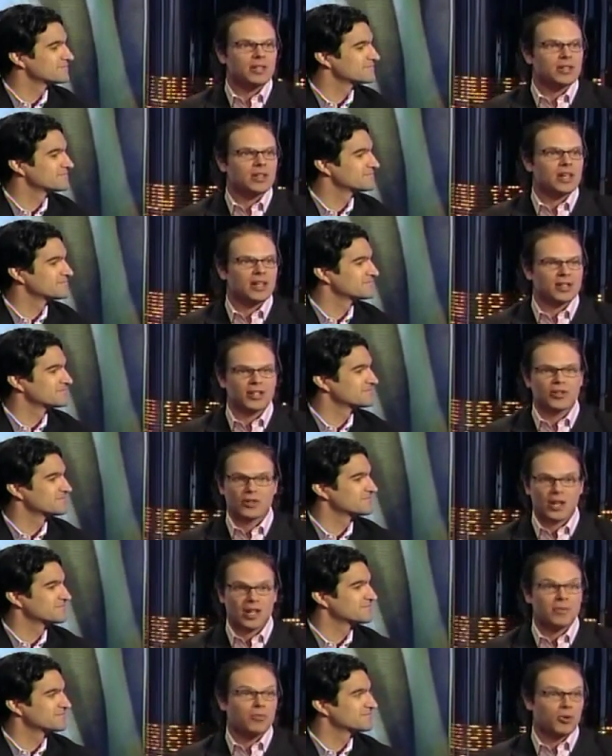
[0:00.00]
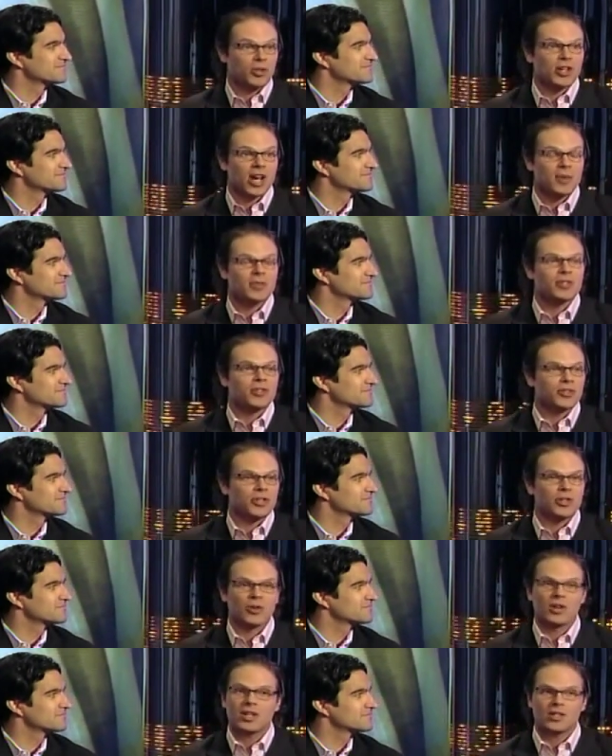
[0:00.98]
Speaker 1: and, and to creating more jobs here in New
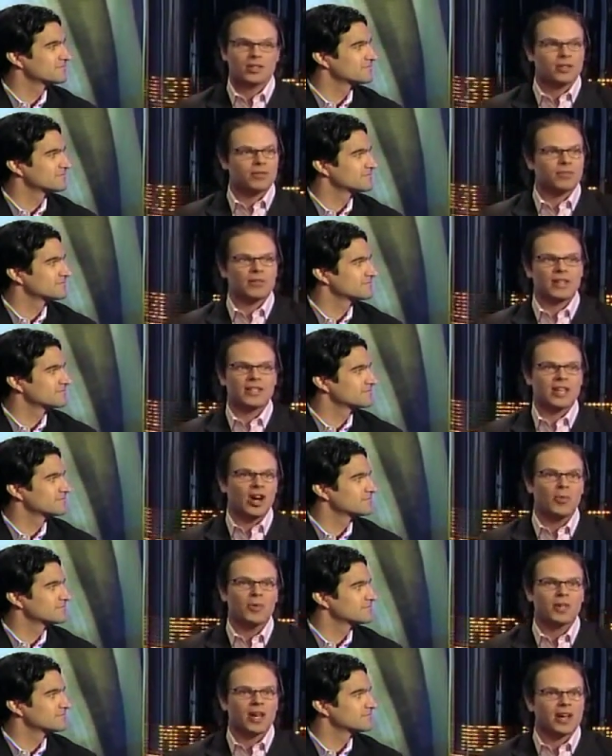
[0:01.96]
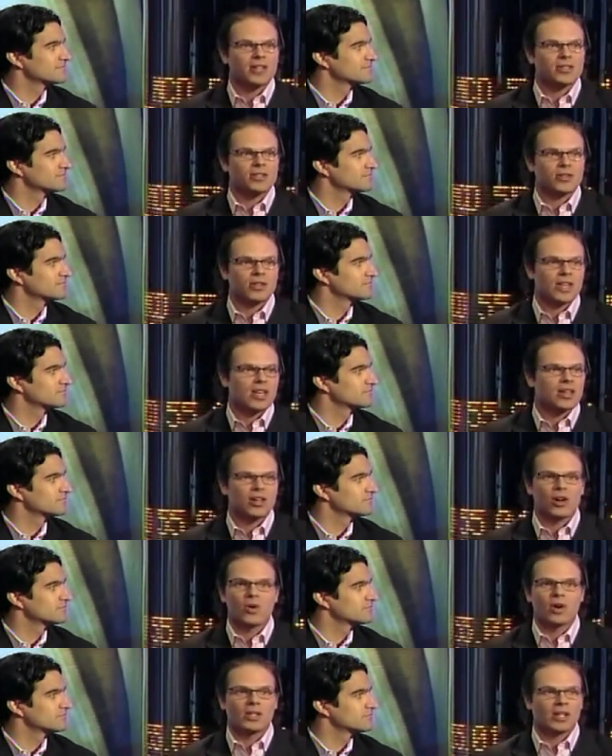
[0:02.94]
York and to, and to helping guys so that they can
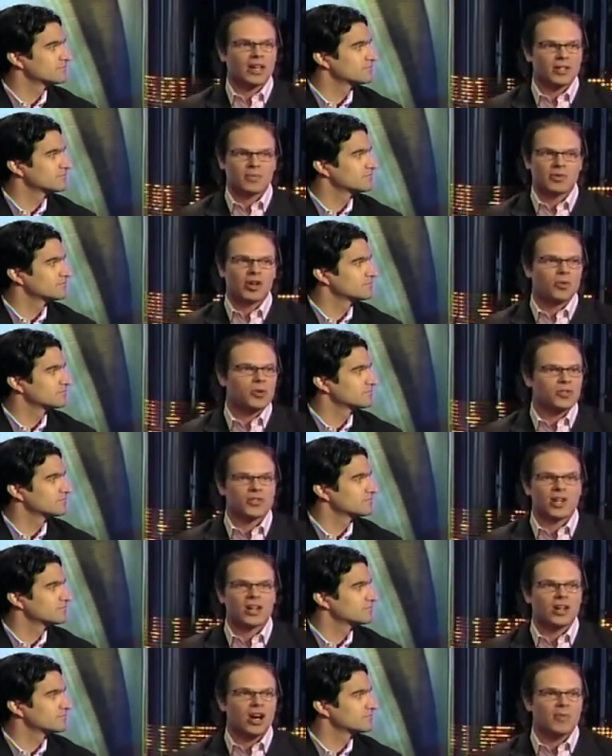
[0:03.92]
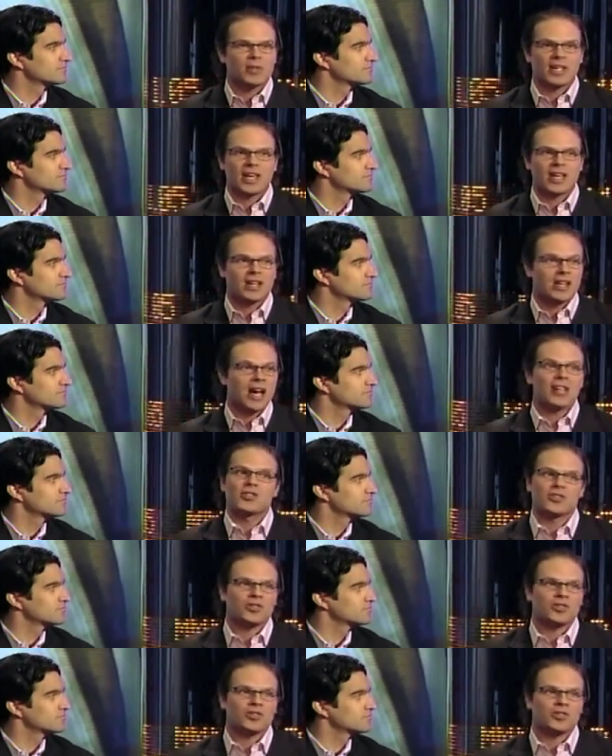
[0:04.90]
go online to bonobos.com and get not